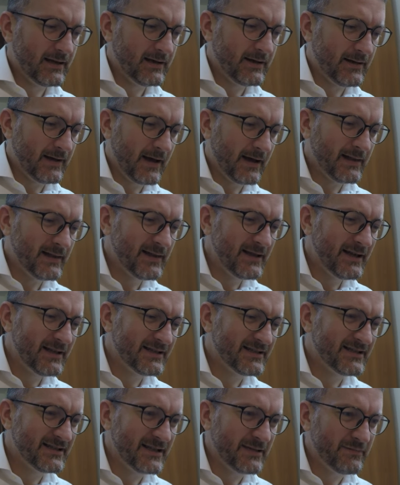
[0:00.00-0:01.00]
I think
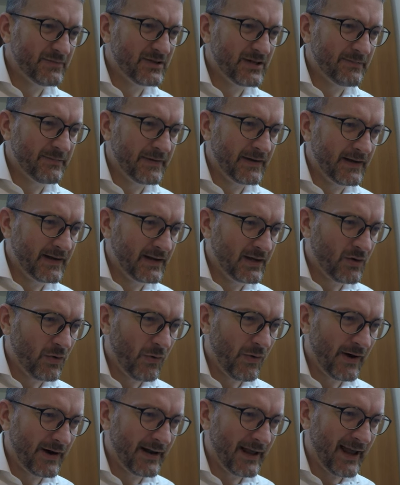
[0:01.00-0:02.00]
it seems to be
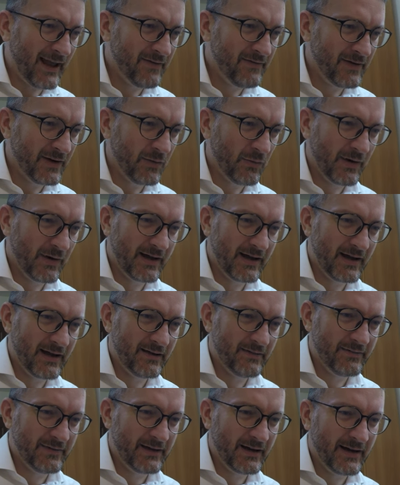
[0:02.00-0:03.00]
quite heavyweight.
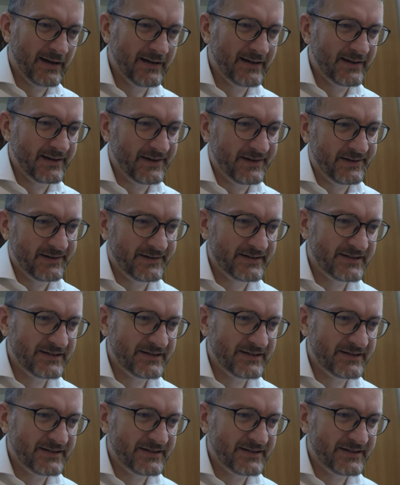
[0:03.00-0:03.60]
I mean, I don't know.